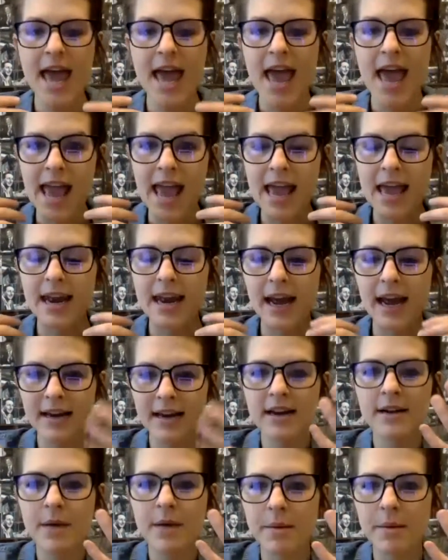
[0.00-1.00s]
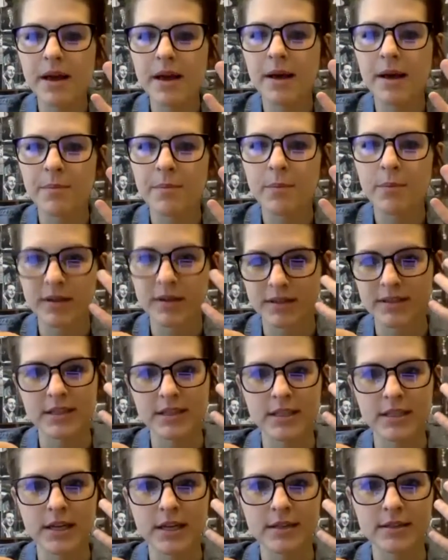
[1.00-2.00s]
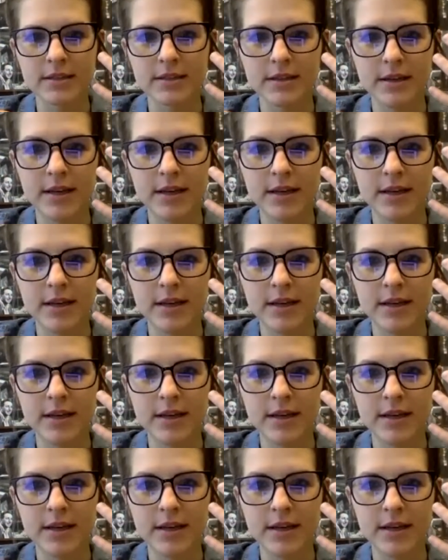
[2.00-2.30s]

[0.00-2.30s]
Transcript: And I ended up coming up with six things.